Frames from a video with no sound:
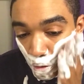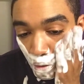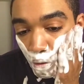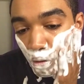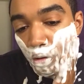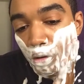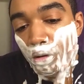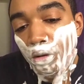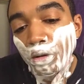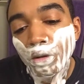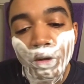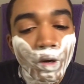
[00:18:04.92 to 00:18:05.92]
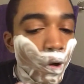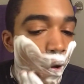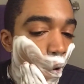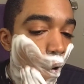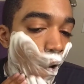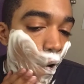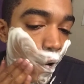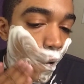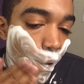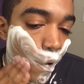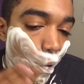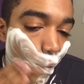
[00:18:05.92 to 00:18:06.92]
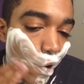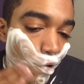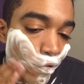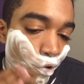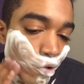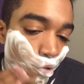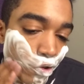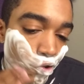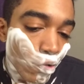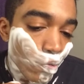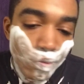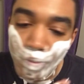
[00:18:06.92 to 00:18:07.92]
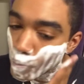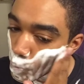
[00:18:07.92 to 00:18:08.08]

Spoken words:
I don't know, gotta wash your face with the soap.